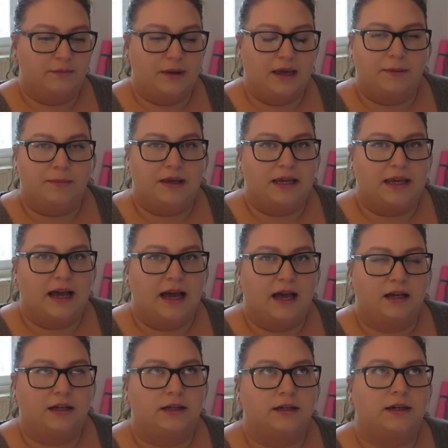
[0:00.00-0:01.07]
Maybe,
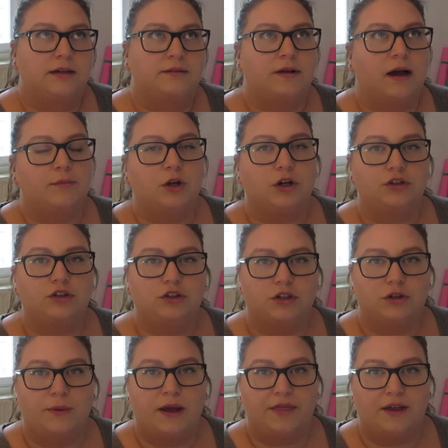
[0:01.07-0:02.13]
I'm not
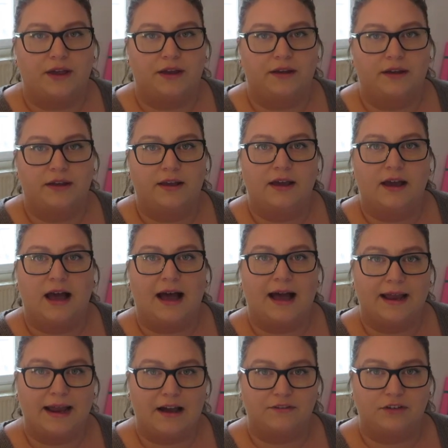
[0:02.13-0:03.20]
sure whether
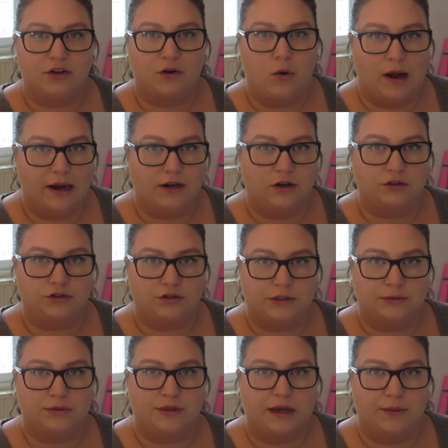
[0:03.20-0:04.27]
I haven't quite got to
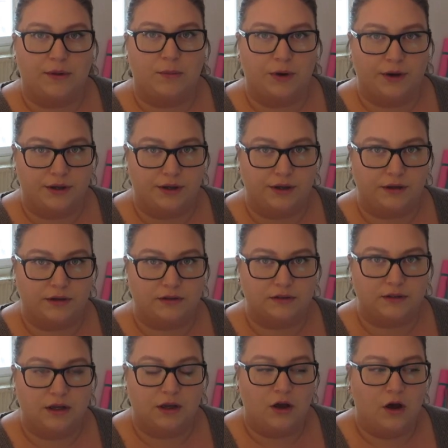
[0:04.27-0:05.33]
grips with how it
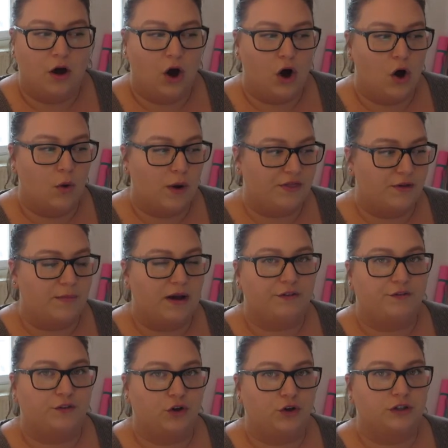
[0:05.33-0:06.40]
works or whether my
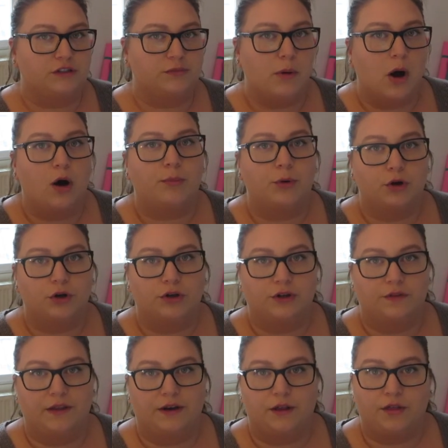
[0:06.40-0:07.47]
phone is more
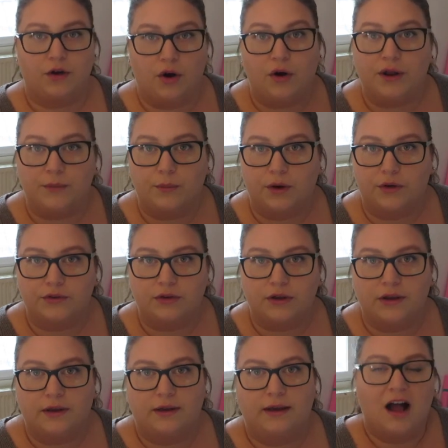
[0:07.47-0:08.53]
broken than I thought it was.
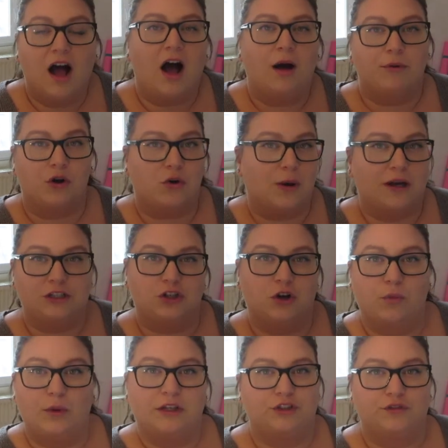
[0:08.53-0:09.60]
I'm not quite
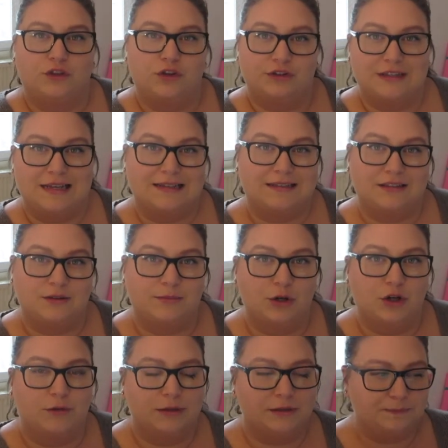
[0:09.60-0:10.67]
sure which of those it is at the
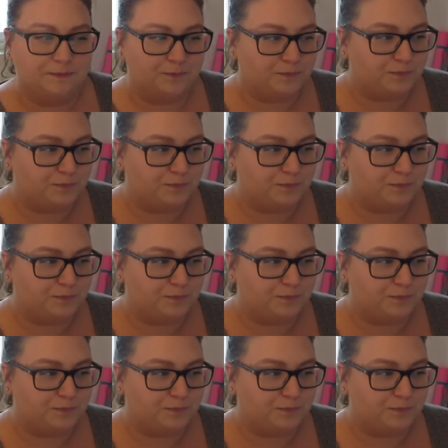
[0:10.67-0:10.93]
moment.